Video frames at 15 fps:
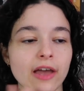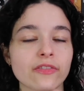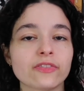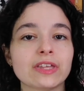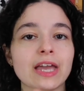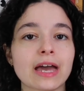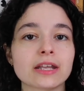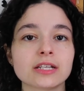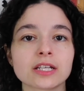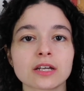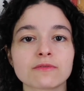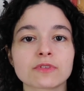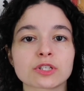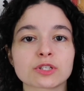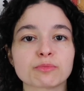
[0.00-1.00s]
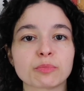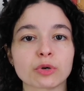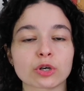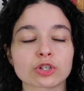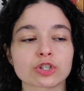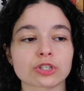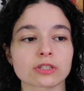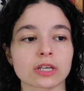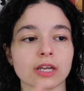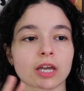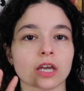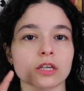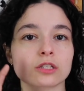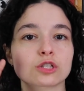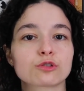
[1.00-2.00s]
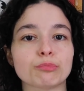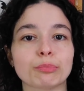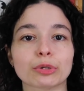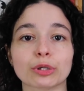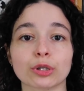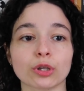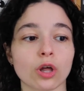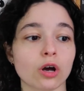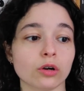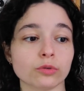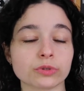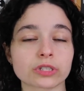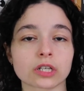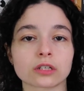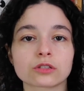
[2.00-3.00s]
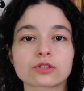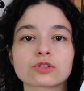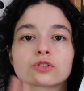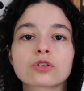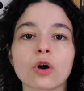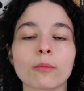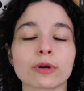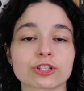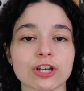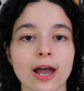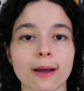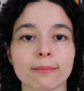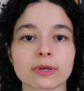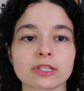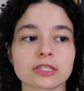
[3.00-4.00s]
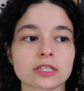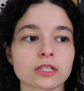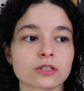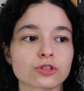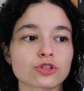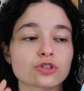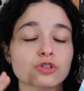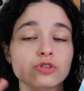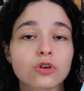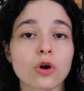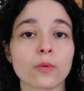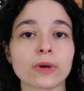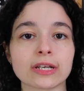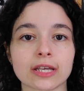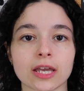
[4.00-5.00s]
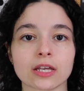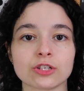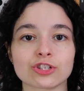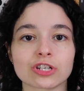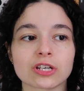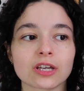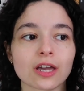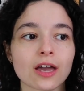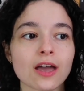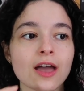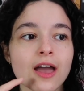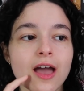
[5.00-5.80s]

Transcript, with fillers: And the ending of this book just like explodes, like so much happens. It is so engaging.